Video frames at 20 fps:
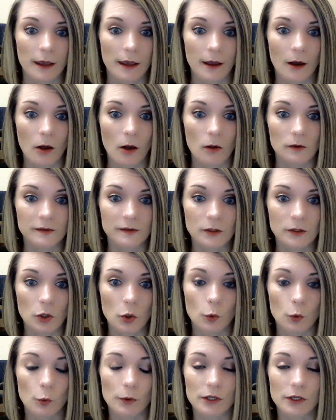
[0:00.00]
They
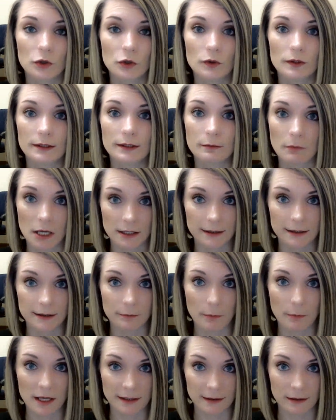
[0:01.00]
also reduce
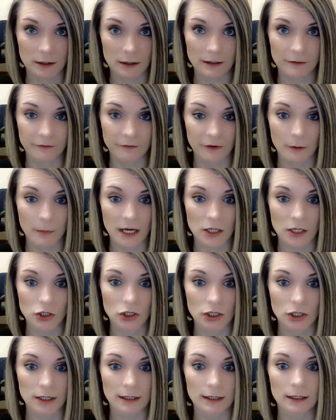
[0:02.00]
muscle
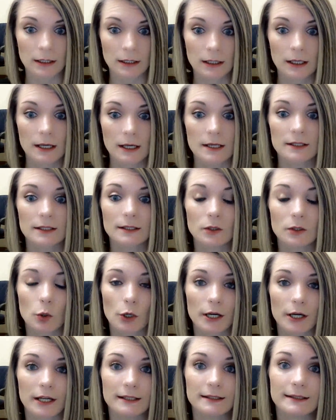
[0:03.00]
inflammation,
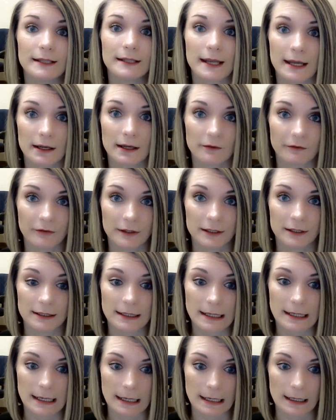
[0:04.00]
soreness, and
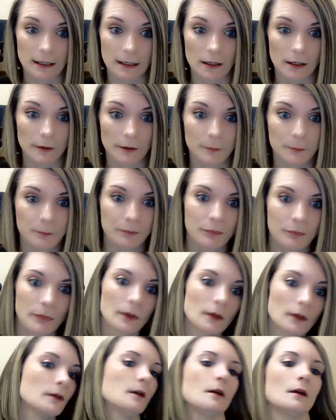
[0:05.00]
fatigue.
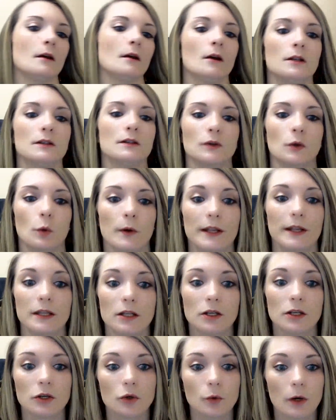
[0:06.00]
So
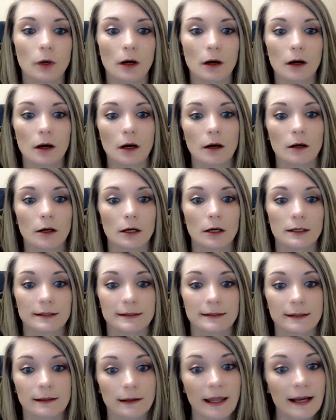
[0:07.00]
when you are
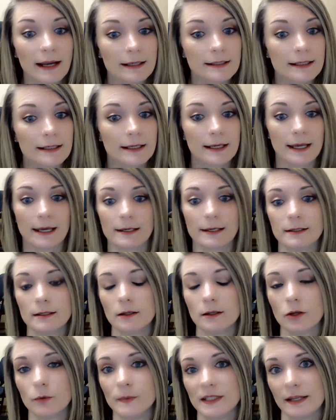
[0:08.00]
selecting
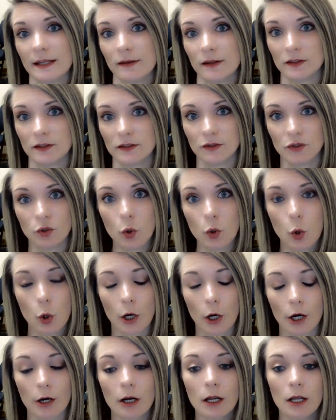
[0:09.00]
cantaloupes at the
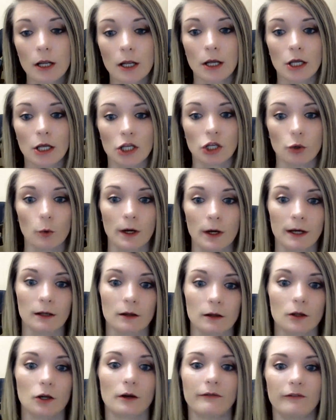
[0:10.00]
store, you
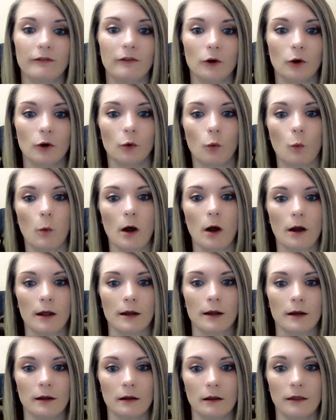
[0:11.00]
want to look for
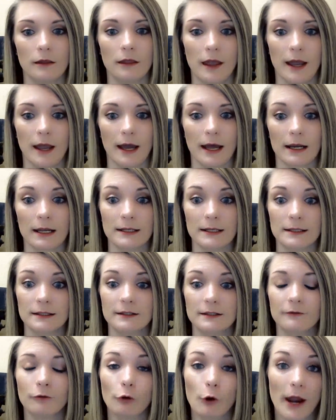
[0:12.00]
one that
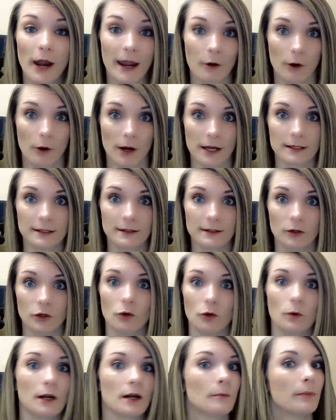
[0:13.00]
is fragrant. So
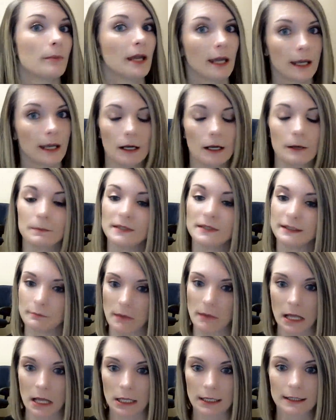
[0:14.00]
you'll want to pick it up,
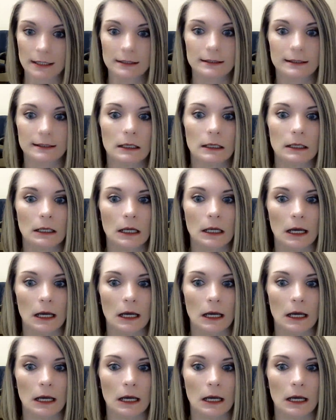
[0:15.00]
smell it.